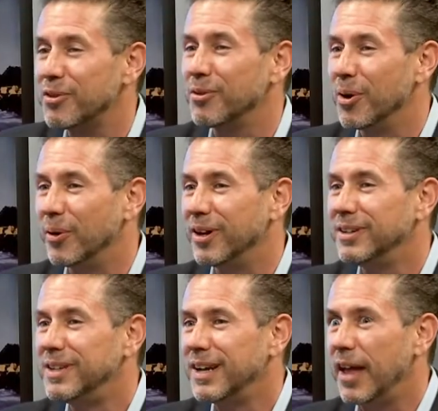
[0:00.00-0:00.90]
Corona, and
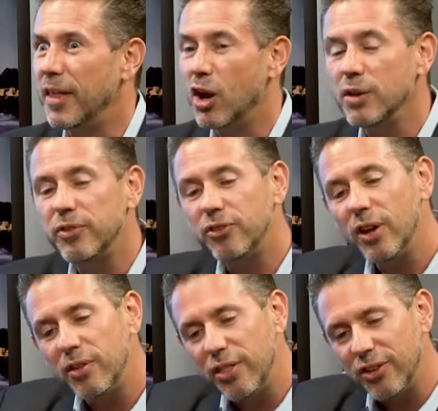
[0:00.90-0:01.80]
then mm-hmm. all of a
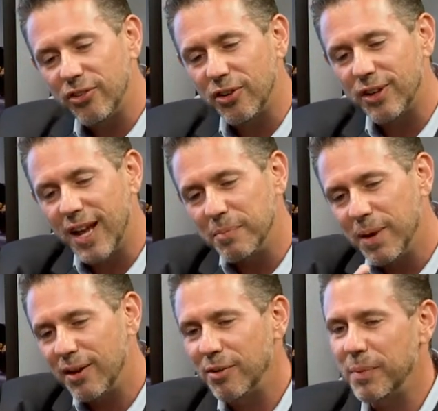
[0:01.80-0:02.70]
sudden things started getting
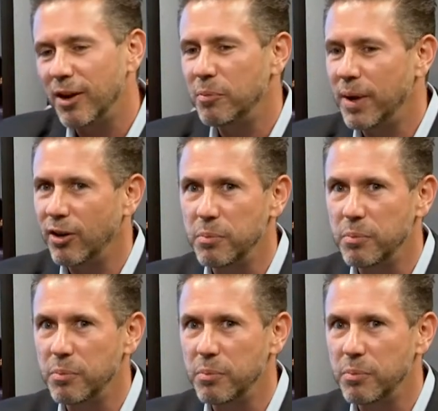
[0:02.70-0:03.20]
better and better and better.